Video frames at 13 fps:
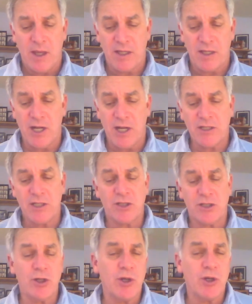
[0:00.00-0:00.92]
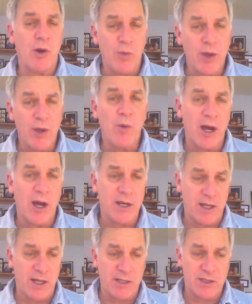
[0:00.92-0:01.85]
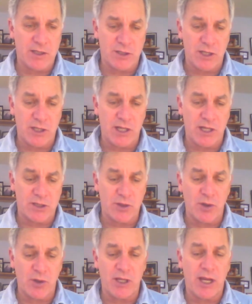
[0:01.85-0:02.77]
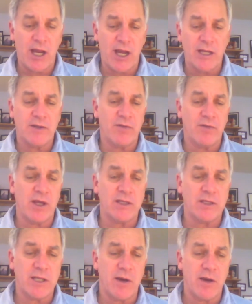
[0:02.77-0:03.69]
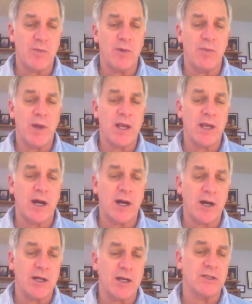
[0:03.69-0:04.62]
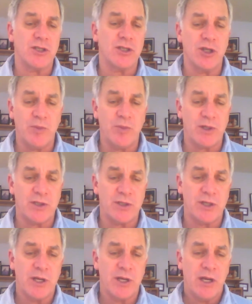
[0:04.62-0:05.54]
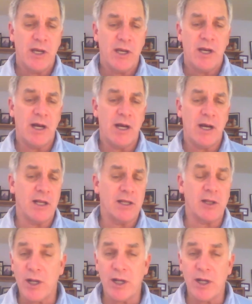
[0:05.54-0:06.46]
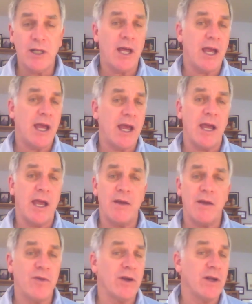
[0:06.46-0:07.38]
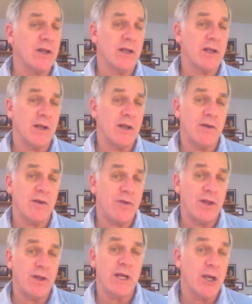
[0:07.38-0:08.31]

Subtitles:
not just doing what we want, it's doing the kinds of things that will make our consumers loyal and feeling